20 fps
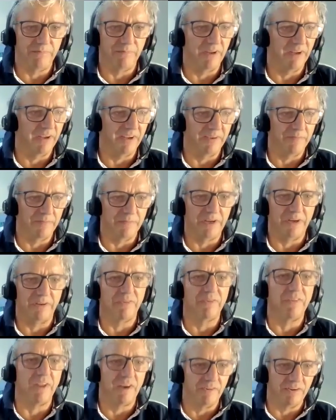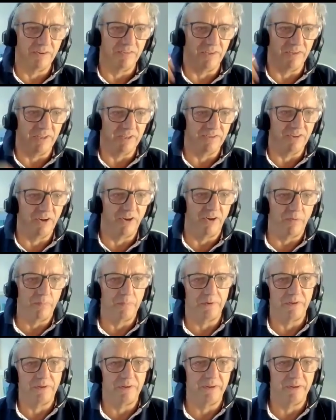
Um, you know, there is a top.